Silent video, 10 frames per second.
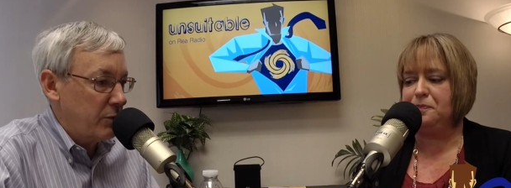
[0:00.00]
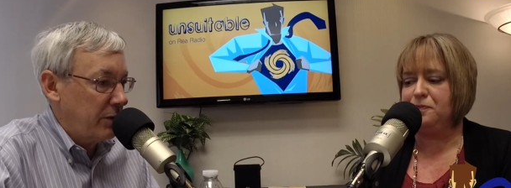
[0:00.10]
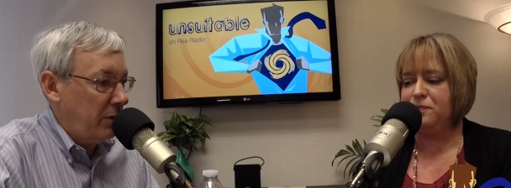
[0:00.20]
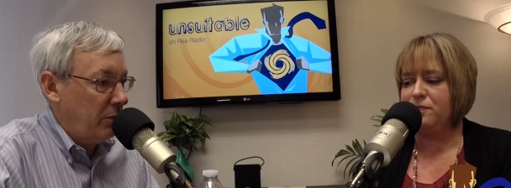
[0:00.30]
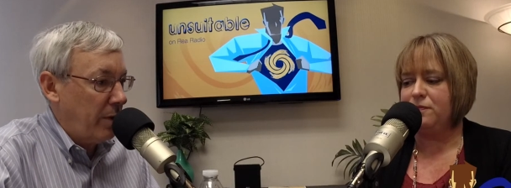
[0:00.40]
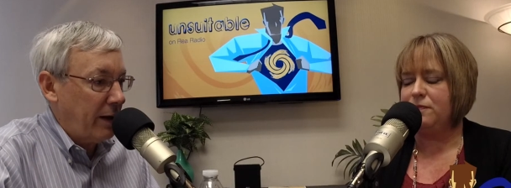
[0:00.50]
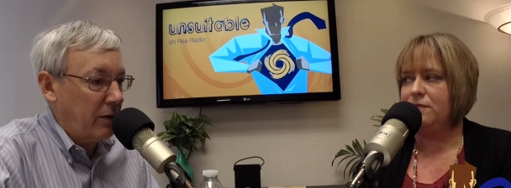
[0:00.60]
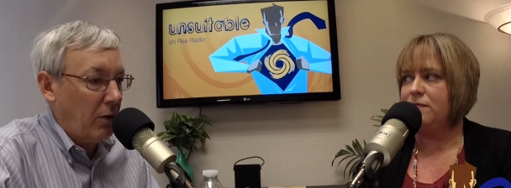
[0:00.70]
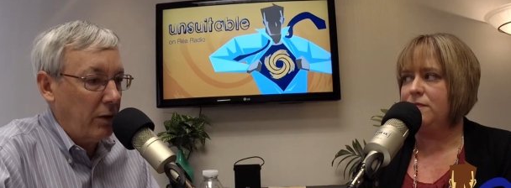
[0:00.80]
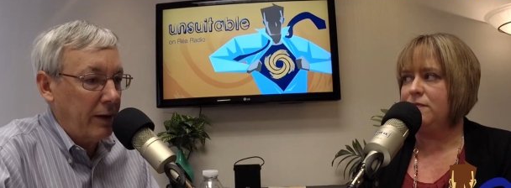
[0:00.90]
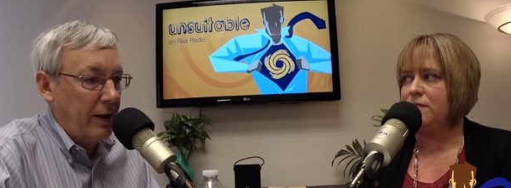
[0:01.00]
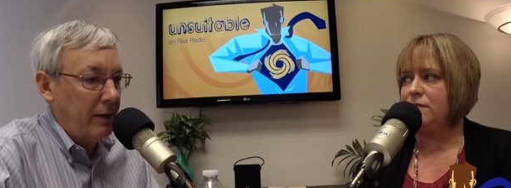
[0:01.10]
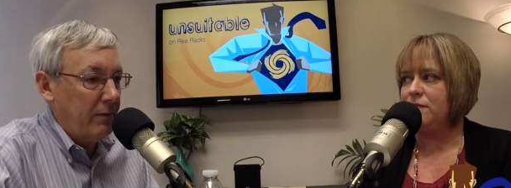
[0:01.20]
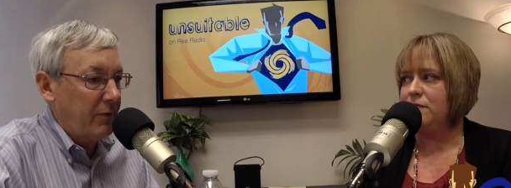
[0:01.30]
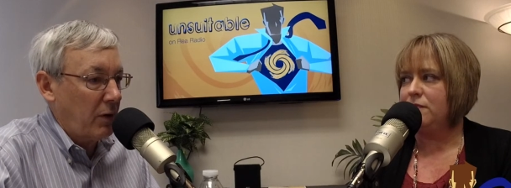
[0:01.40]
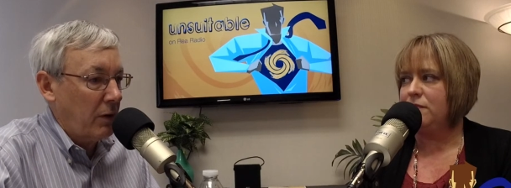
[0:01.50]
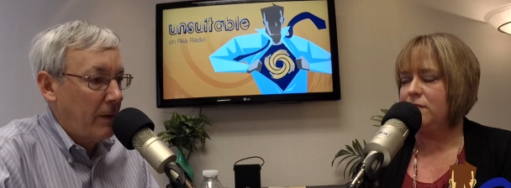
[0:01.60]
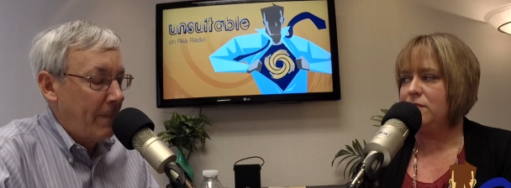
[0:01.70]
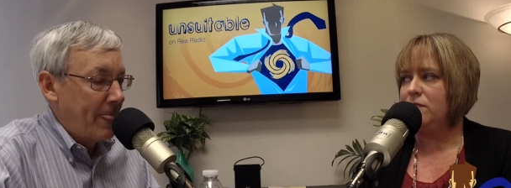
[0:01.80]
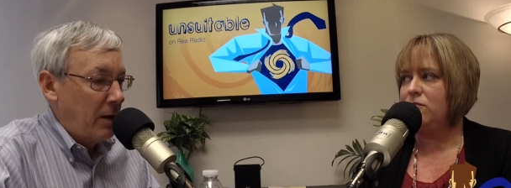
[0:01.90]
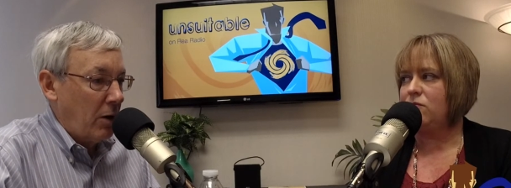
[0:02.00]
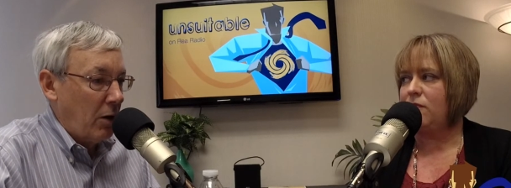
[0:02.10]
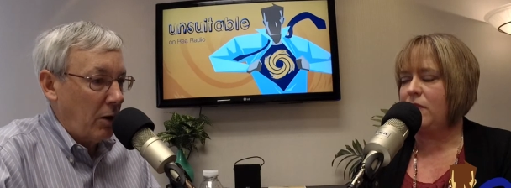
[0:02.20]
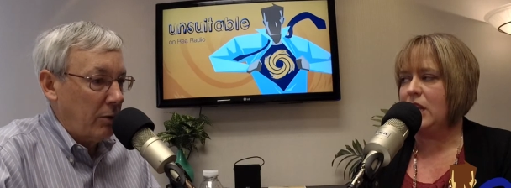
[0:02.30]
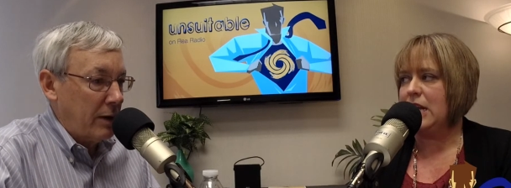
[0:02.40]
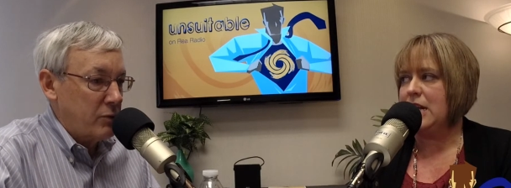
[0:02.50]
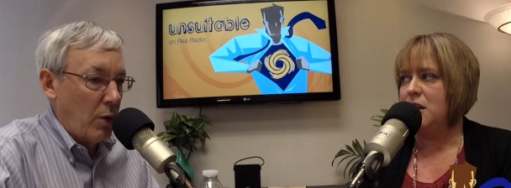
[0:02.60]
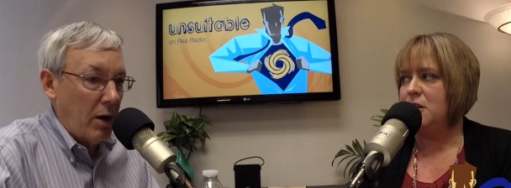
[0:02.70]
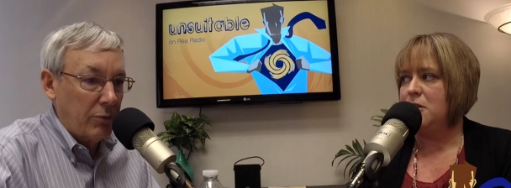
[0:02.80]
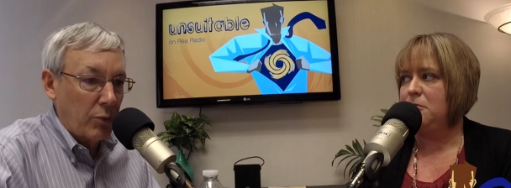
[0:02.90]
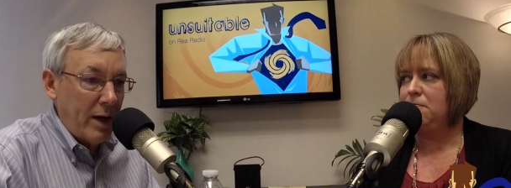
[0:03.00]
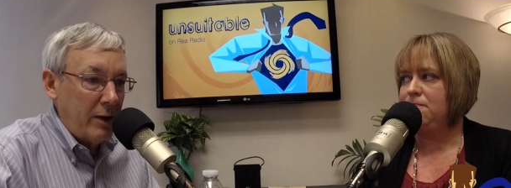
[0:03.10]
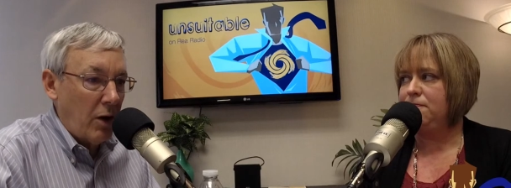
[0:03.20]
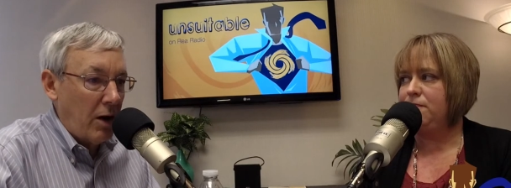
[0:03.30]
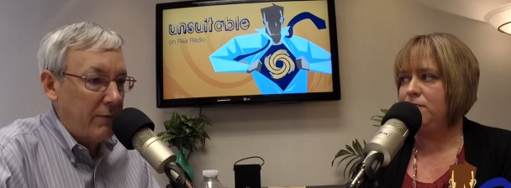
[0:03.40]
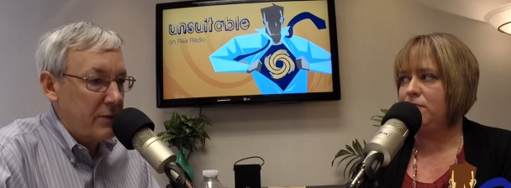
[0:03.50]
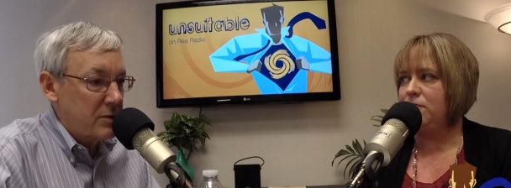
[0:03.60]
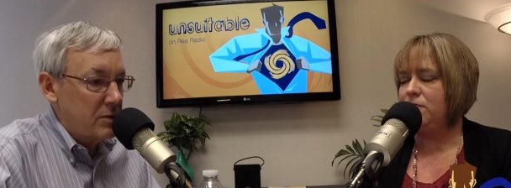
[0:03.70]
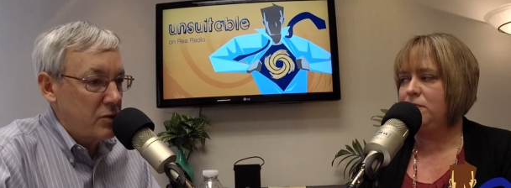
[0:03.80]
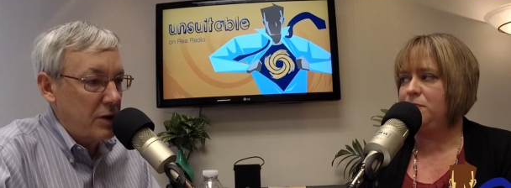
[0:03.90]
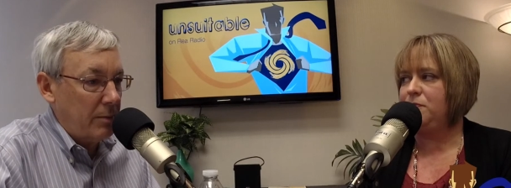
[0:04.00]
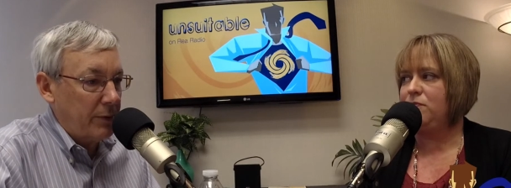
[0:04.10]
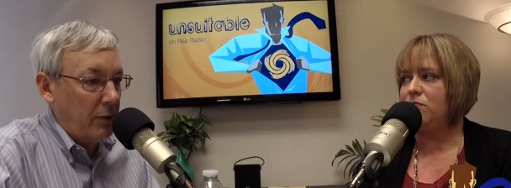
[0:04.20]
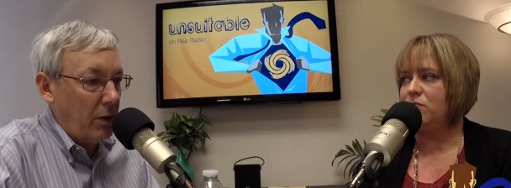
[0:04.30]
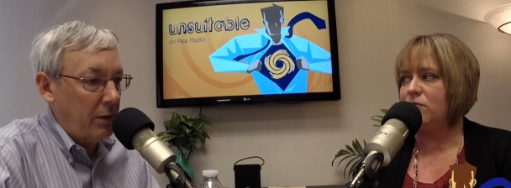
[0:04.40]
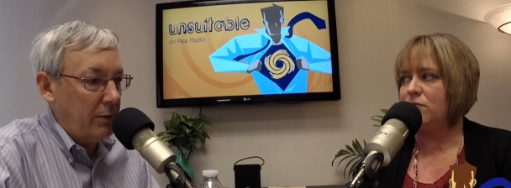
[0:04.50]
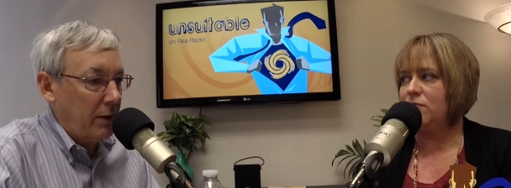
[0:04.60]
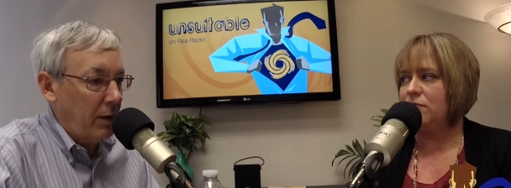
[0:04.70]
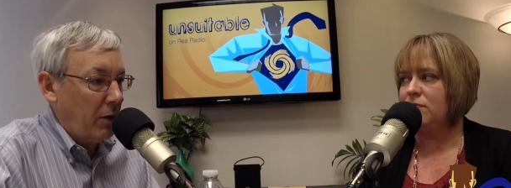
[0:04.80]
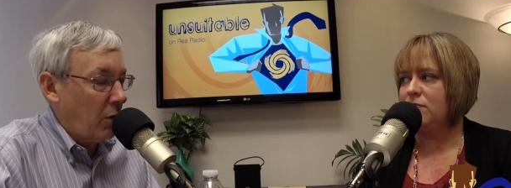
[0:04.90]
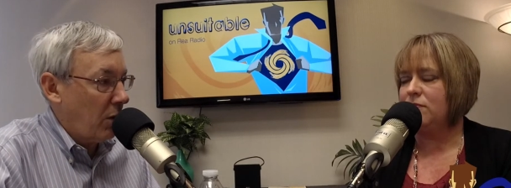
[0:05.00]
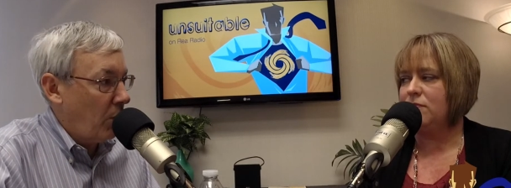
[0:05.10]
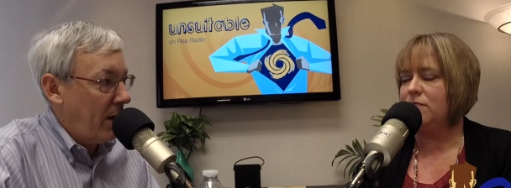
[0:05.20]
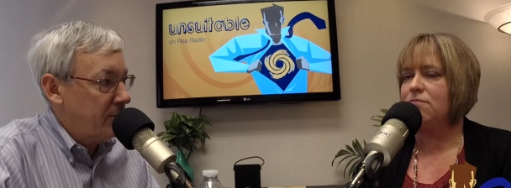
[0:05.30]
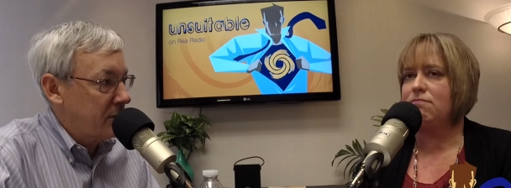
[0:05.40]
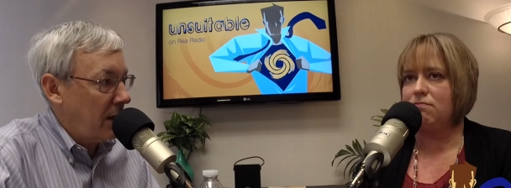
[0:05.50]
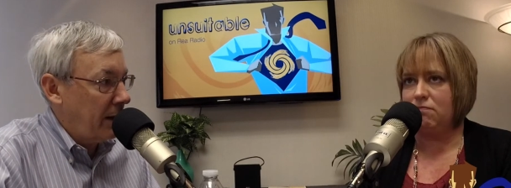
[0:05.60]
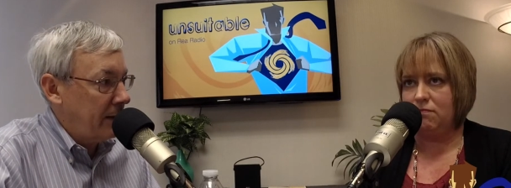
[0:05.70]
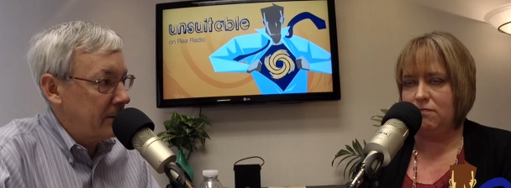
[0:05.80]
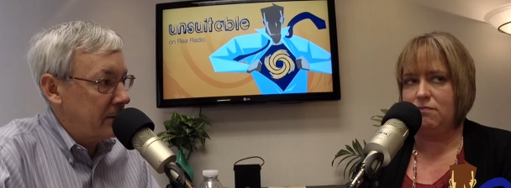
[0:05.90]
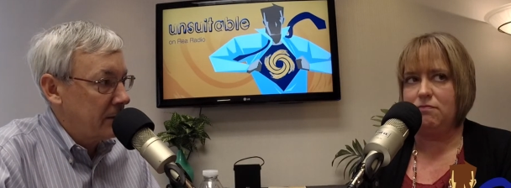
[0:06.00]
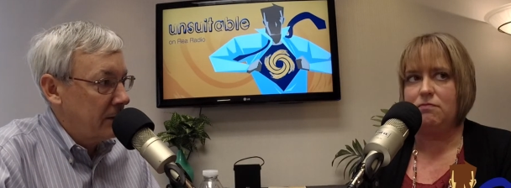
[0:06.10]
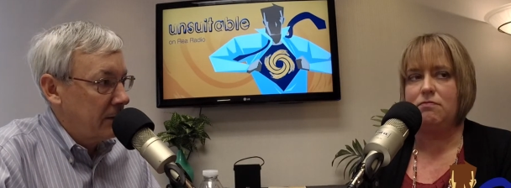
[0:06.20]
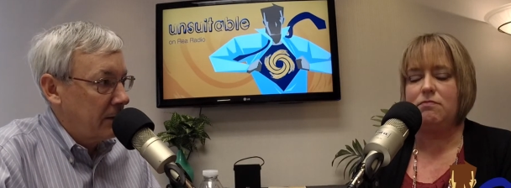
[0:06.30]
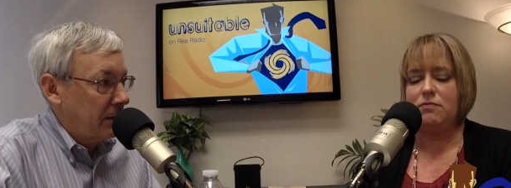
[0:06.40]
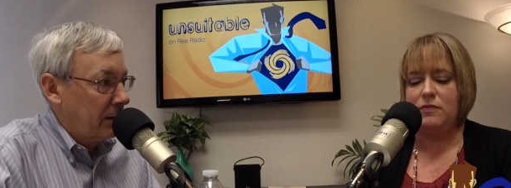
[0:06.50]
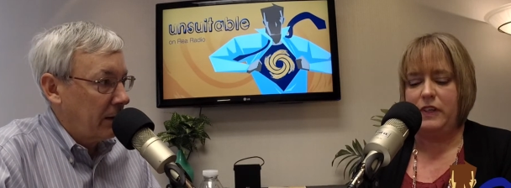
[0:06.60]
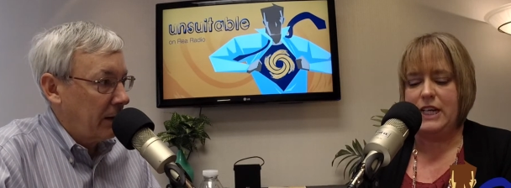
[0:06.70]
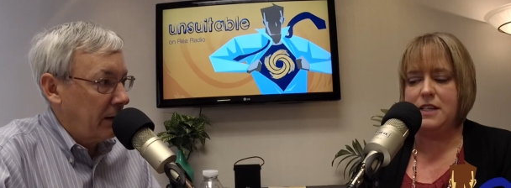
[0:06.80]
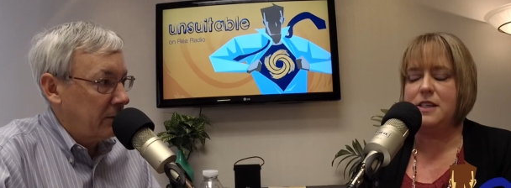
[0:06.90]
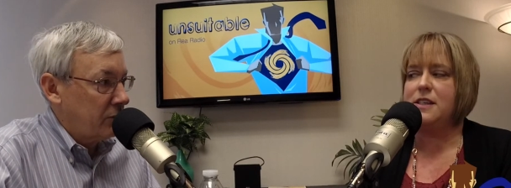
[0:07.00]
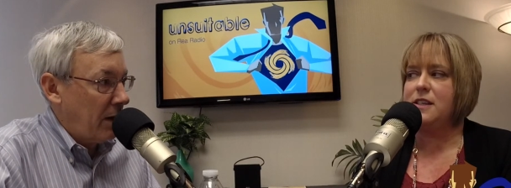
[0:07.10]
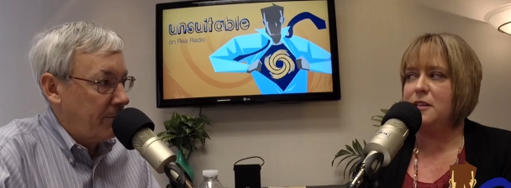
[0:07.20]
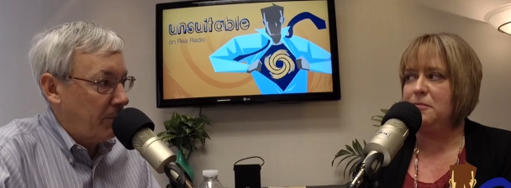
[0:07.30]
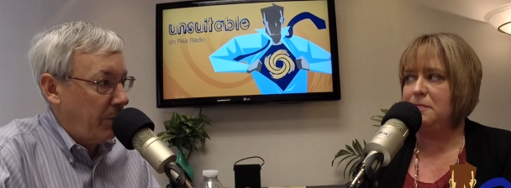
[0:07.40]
Speaker 1: with you by calling any of our 12 Rea offices, jumping on our website, yes. Drop the